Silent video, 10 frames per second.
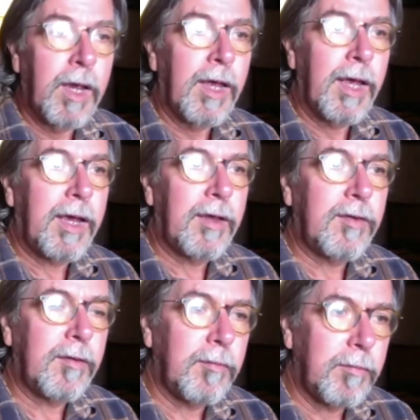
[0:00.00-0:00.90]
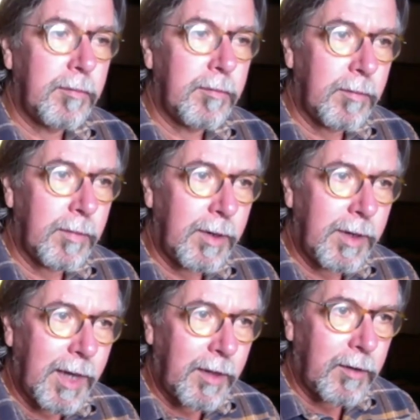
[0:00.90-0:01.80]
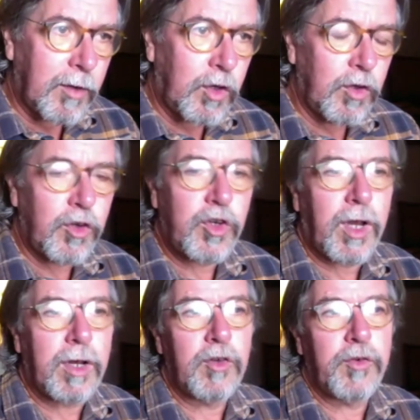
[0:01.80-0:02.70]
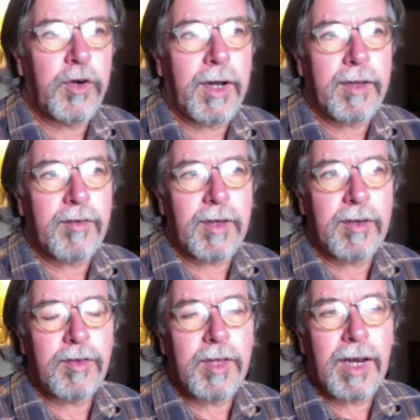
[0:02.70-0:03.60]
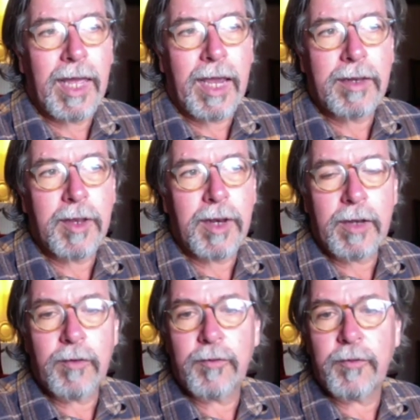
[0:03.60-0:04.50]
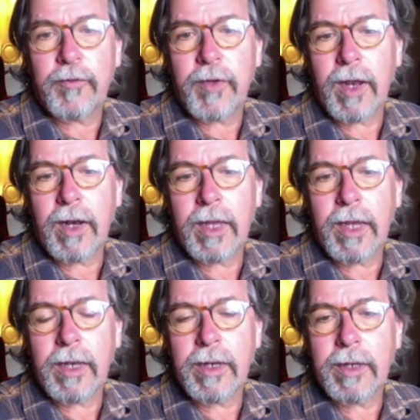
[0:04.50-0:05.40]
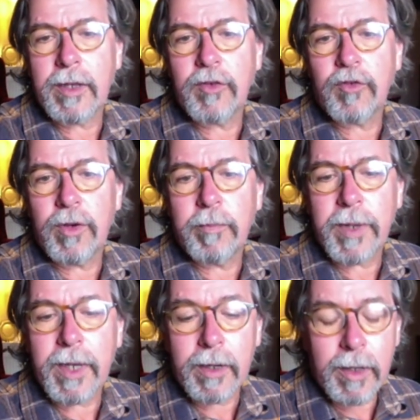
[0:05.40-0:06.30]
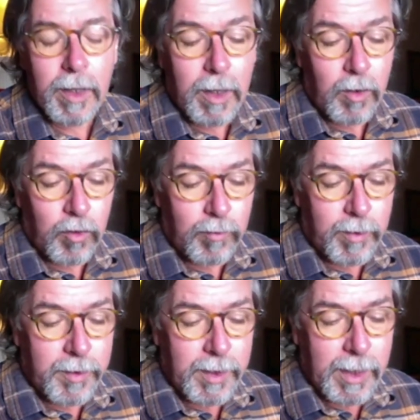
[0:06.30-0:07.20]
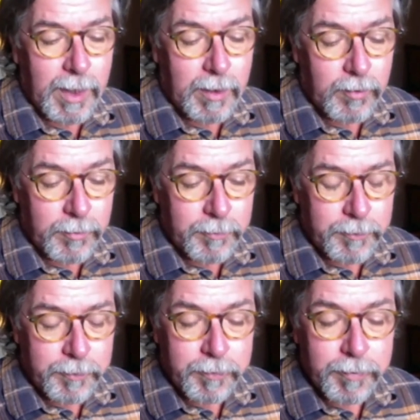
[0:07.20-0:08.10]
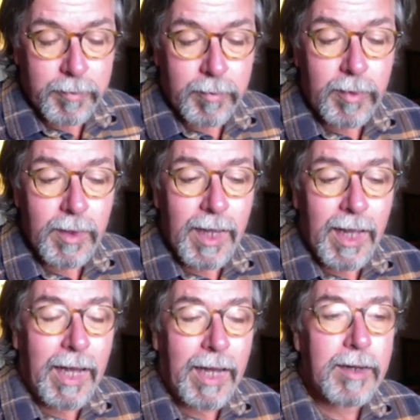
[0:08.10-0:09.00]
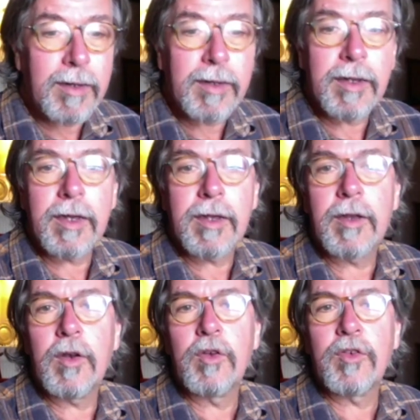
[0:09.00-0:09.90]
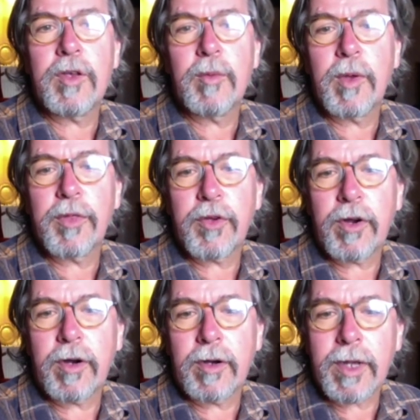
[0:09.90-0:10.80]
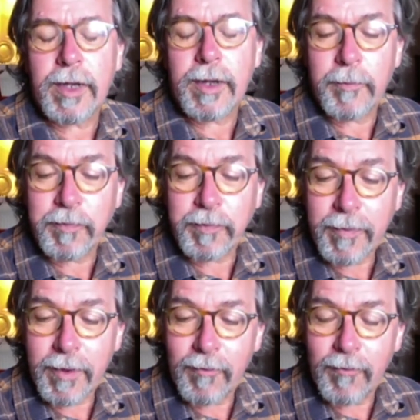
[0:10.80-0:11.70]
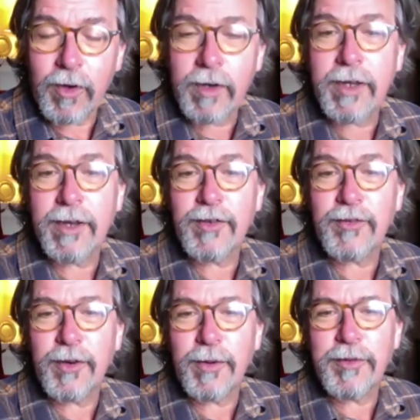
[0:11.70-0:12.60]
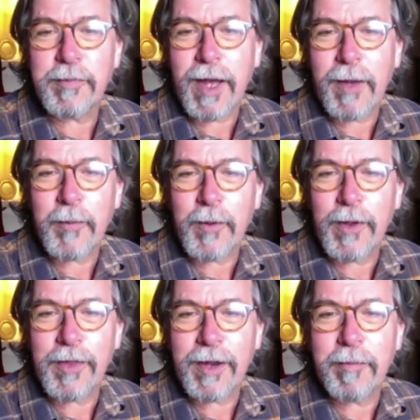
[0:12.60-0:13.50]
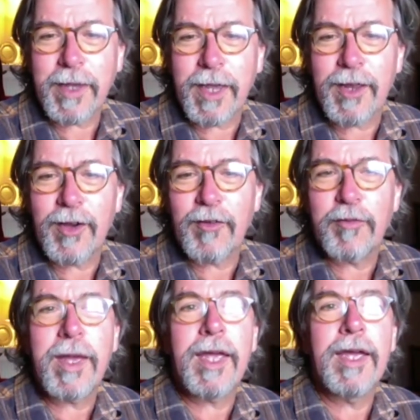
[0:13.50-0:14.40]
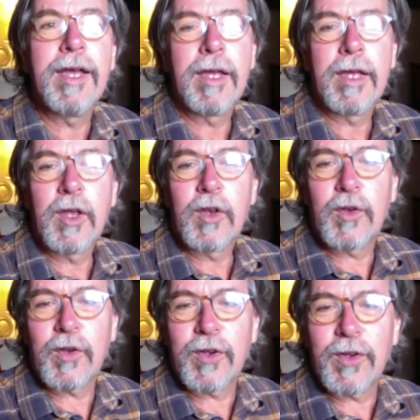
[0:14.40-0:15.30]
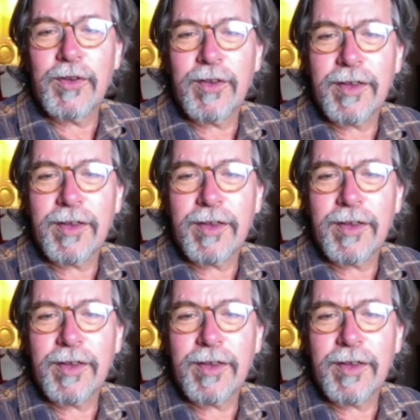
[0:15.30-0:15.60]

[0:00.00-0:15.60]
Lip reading: As another huge challenge for us is the lathe. The lathe fell in disrepair over the years, and Lucy with her volunteers from SPAB were there beginning of May to